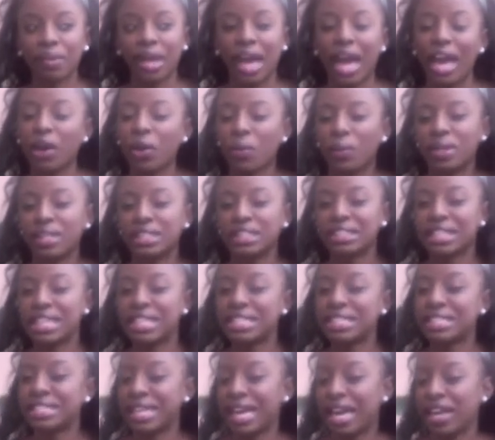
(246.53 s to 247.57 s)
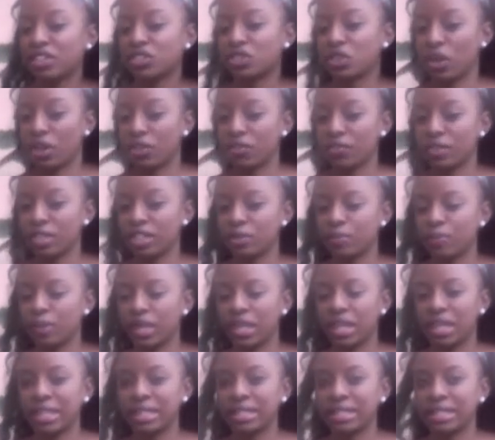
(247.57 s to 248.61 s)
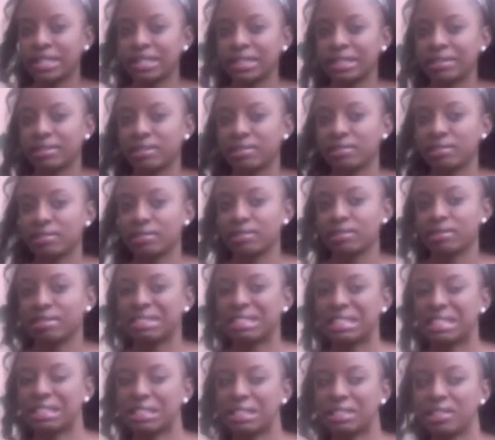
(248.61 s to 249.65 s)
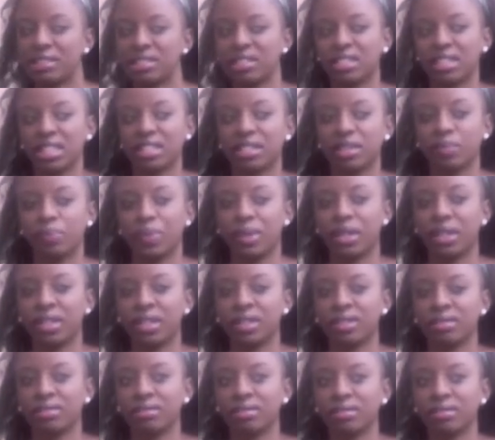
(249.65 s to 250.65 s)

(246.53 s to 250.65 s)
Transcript: I don't want to say standoffish because that's a bit